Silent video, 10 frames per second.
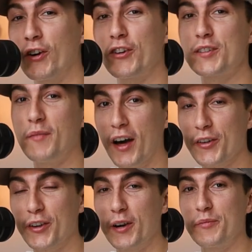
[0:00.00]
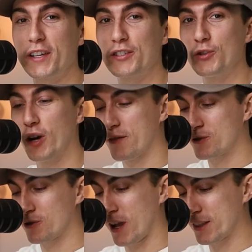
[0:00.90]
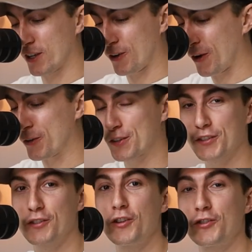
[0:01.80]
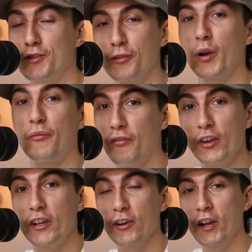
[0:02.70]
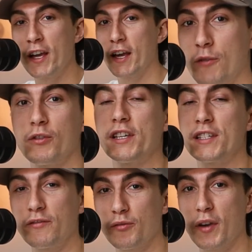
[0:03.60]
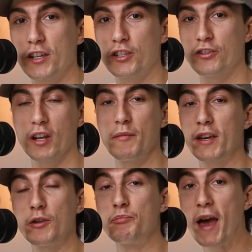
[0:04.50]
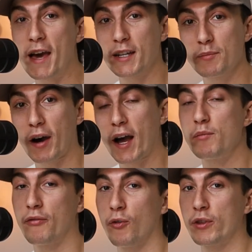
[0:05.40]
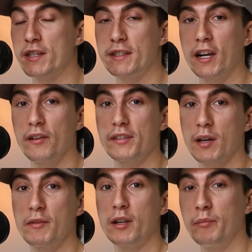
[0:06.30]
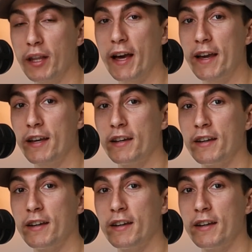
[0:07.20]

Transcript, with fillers: there are some other companies who have tried their hardest to to stir up fear and release information trying to make you panic buy before these tariffs come into play.